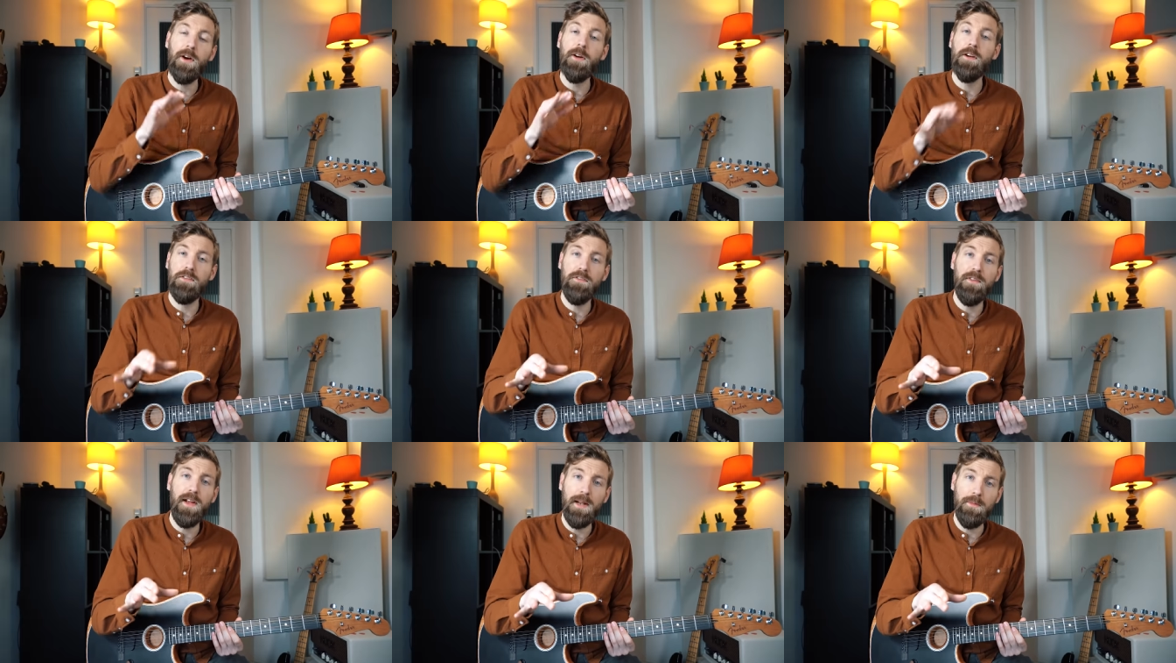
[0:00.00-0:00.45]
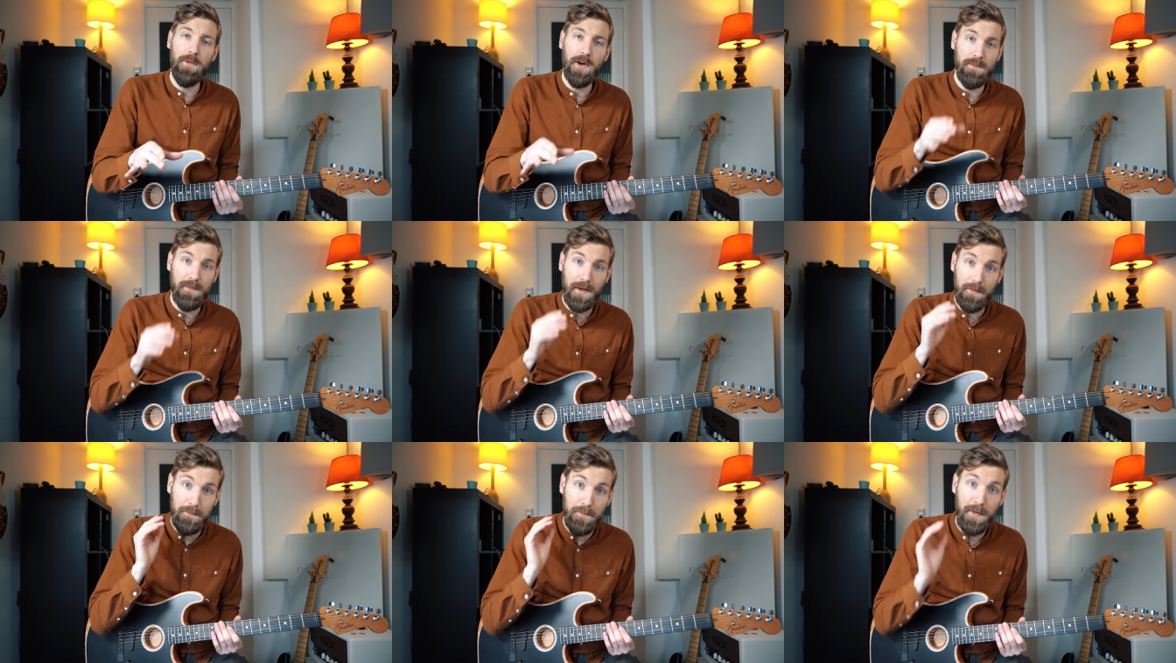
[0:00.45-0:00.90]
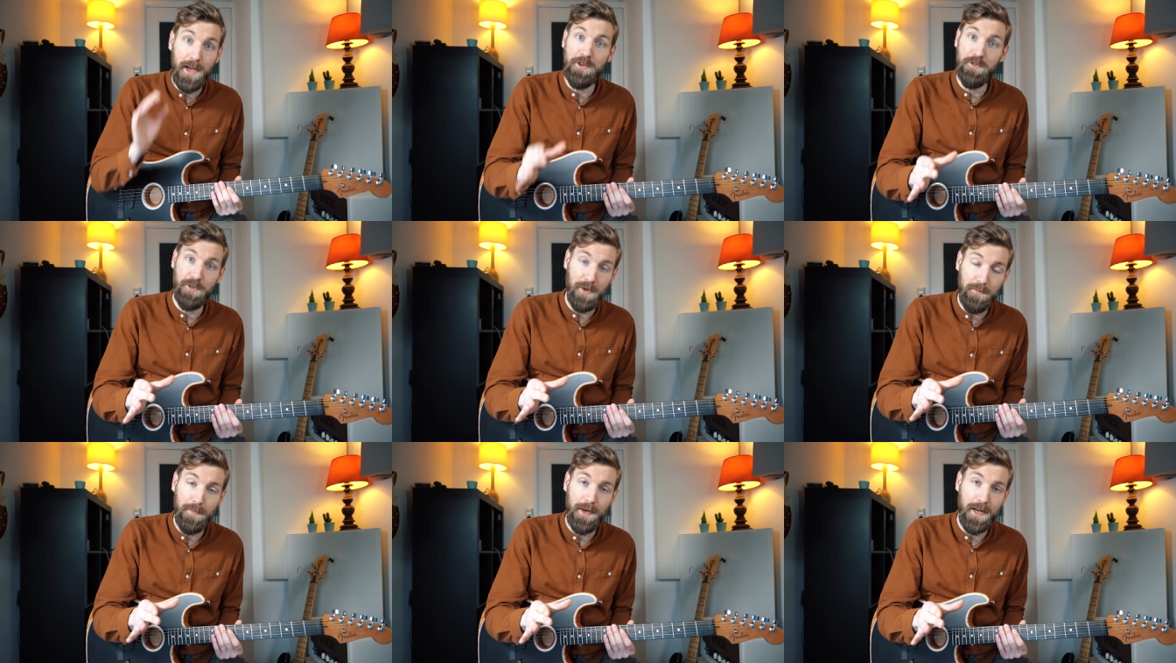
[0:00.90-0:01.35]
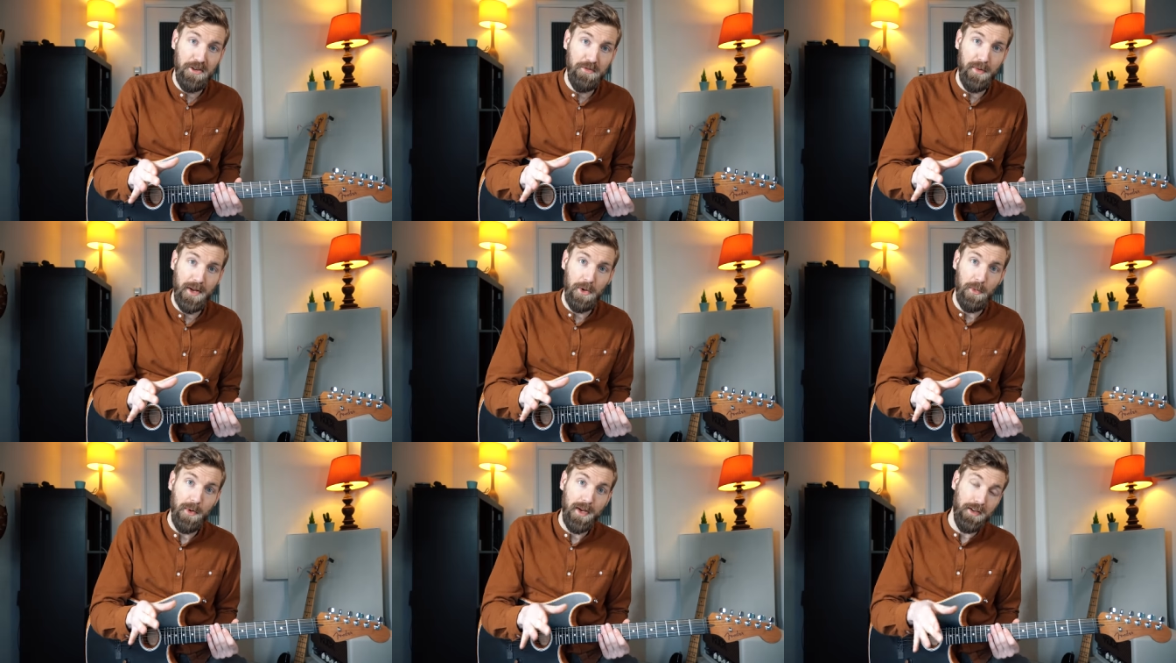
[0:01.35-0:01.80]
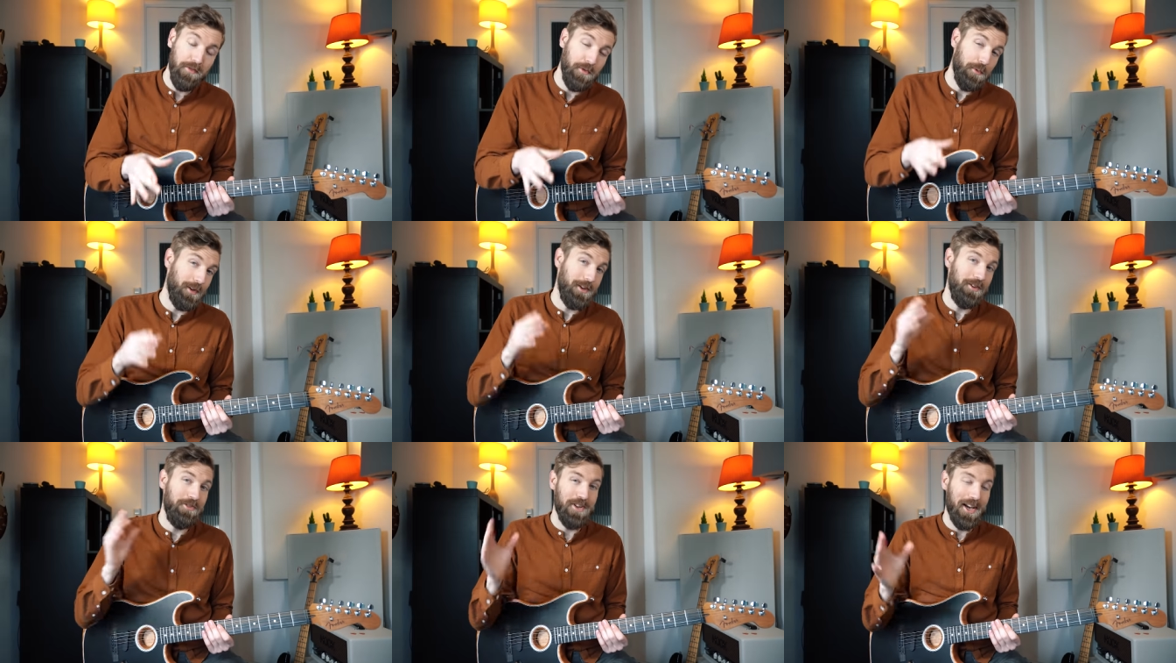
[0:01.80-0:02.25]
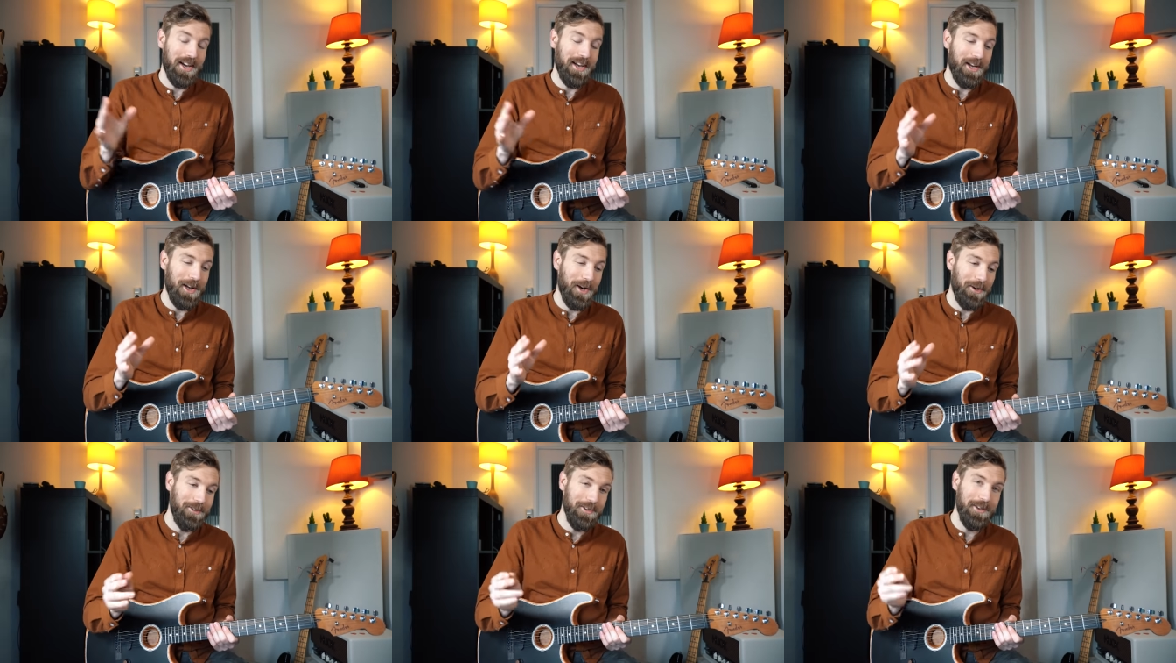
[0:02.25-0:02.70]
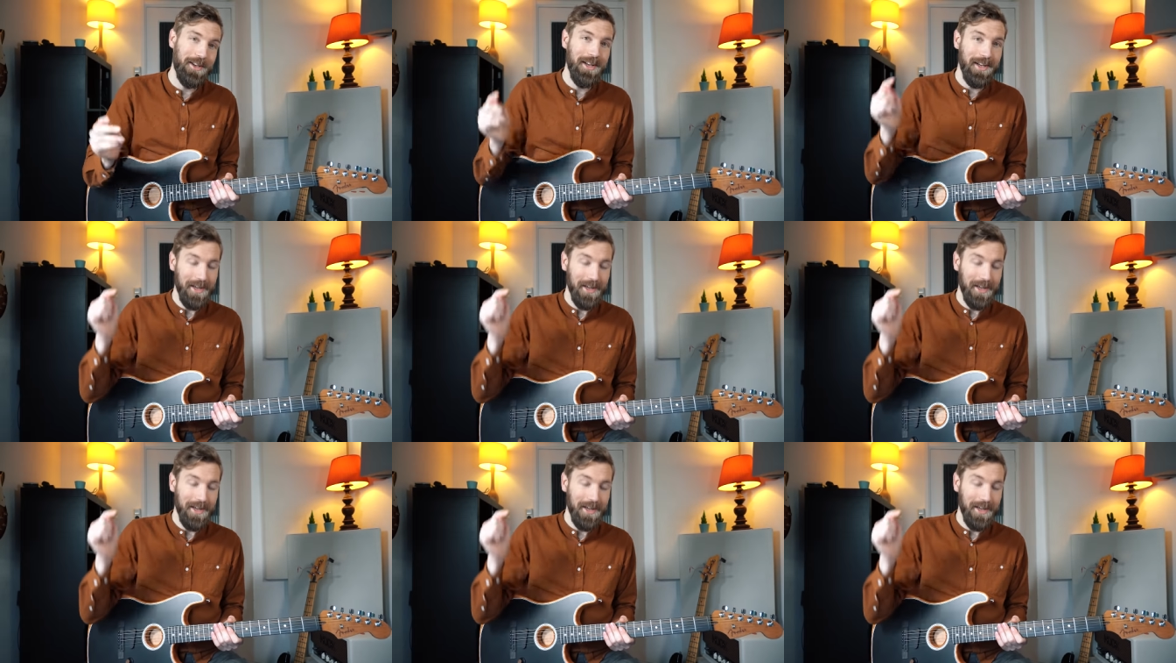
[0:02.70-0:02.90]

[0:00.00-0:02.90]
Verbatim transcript: are available at my Patreon page, by the way, if you want to check it out.